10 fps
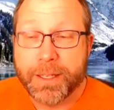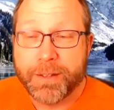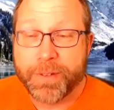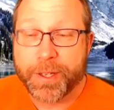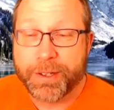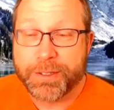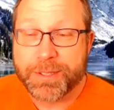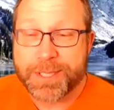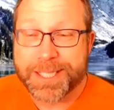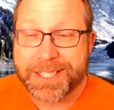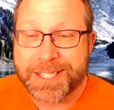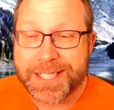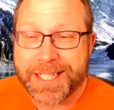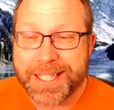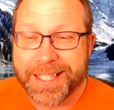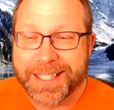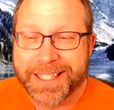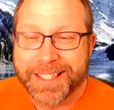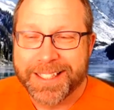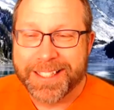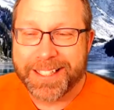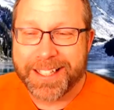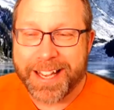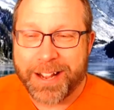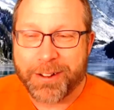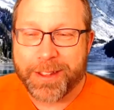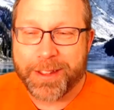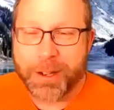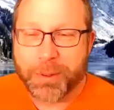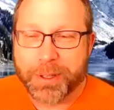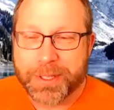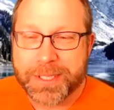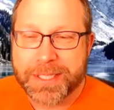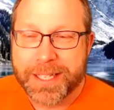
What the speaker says: Very interesting to see how that works.